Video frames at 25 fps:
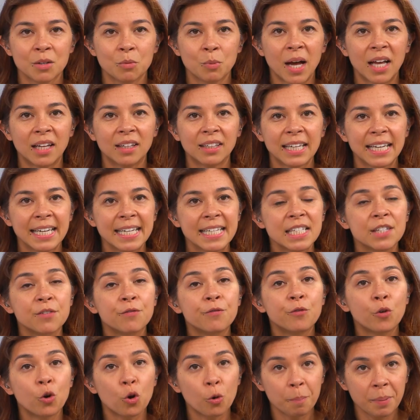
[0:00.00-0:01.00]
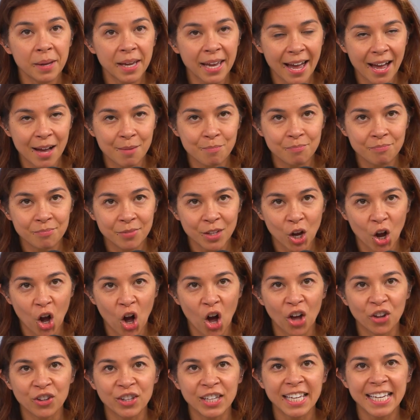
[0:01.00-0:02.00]
Well, it's 4 p.m.
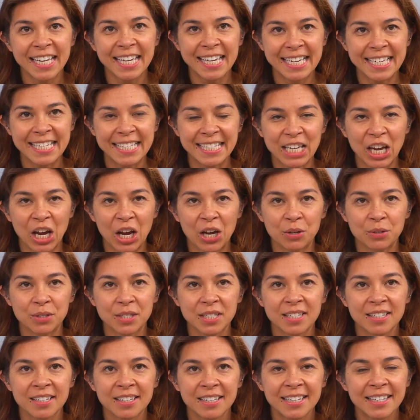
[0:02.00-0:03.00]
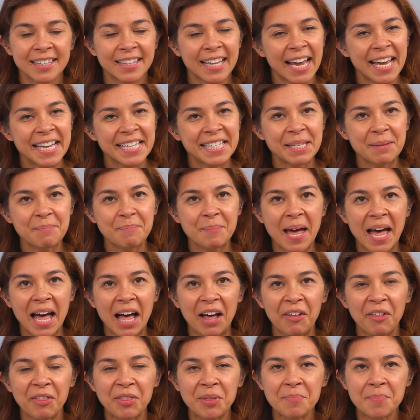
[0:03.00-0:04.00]
on the East Coast. There's the
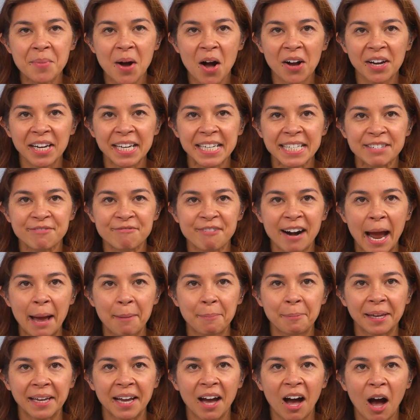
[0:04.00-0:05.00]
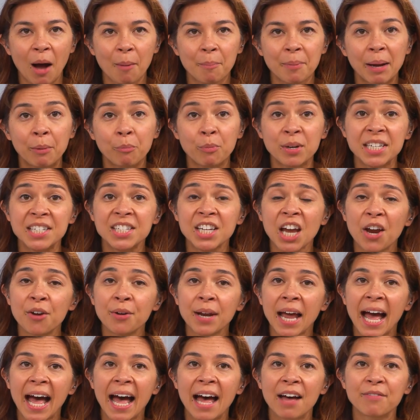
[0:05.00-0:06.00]
bell. The market's wrapping up, and we
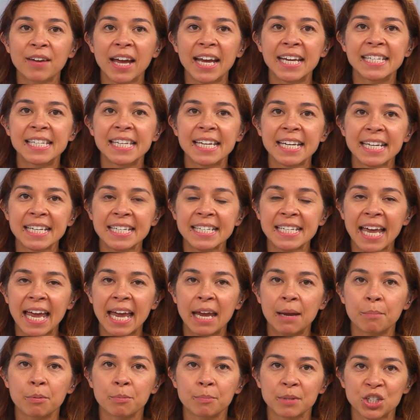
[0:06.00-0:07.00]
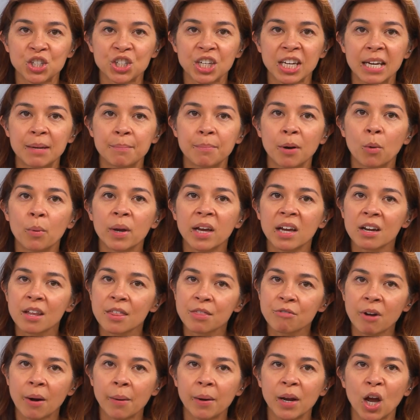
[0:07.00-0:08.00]
don't have a ticker tape machine, but we're going
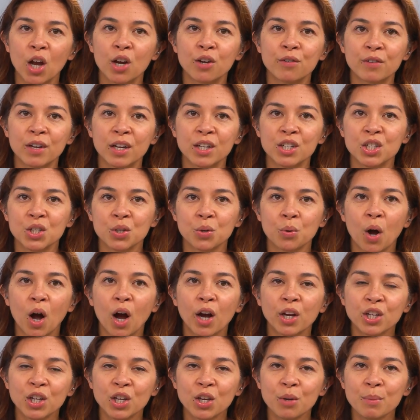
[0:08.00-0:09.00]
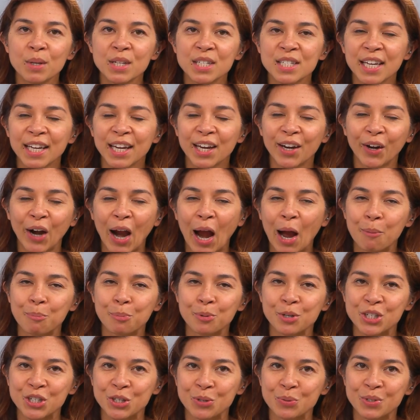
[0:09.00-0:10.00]
to throw it over to our human ticker, our
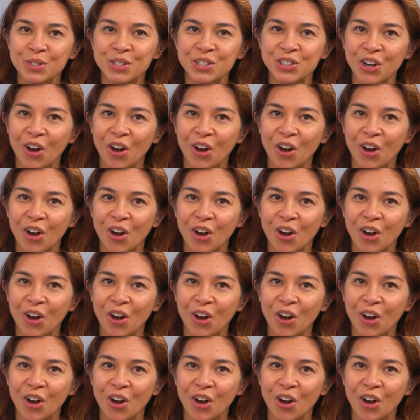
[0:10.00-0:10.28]
producer,